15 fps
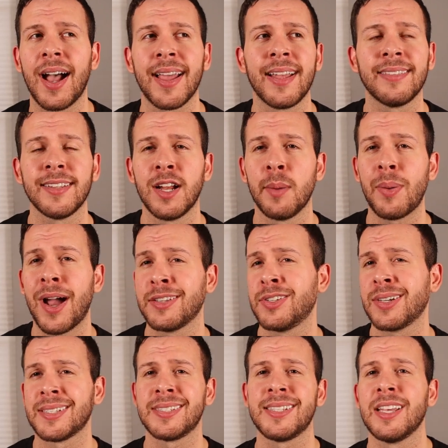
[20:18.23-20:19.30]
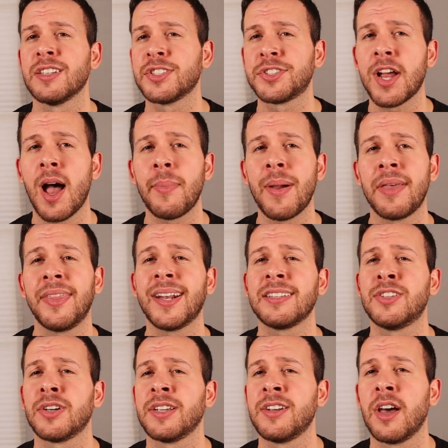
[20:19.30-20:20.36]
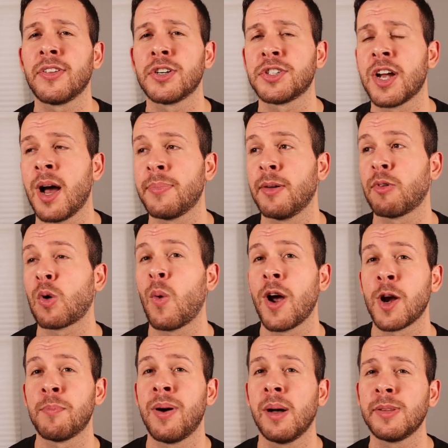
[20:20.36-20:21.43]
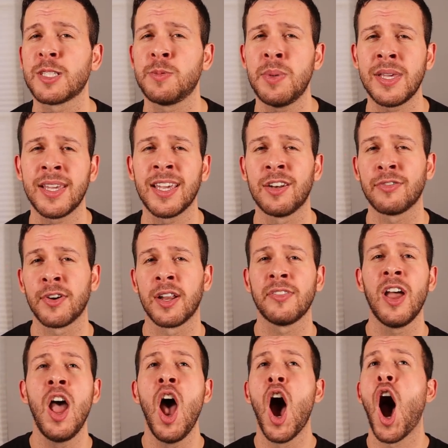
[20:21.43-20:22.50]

I ended up, I took a sales job and then I took another job that required public speaking in front of